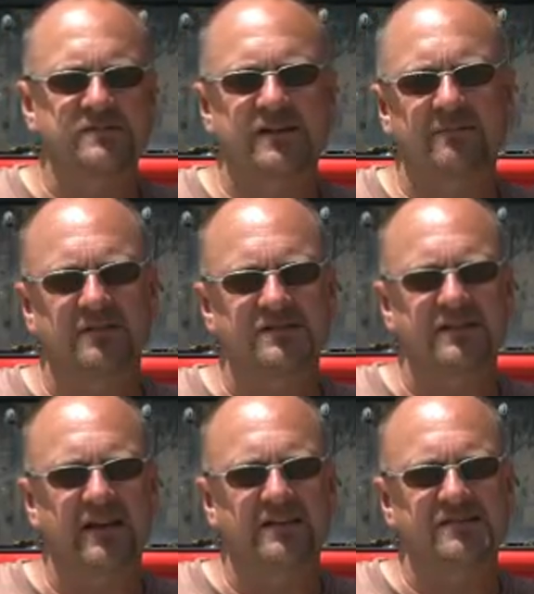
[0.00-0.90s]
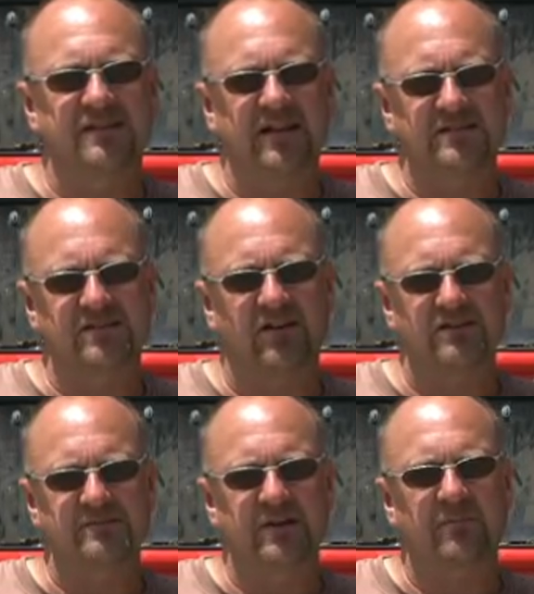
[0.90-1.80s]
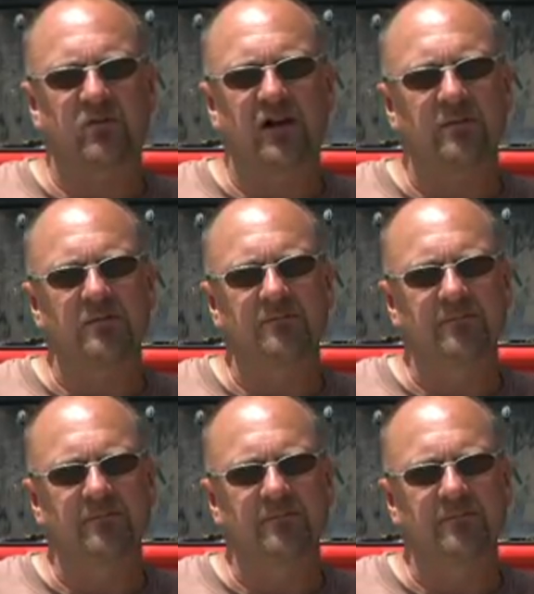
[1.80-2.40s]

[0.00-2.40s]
semblance of that has caused me a problem.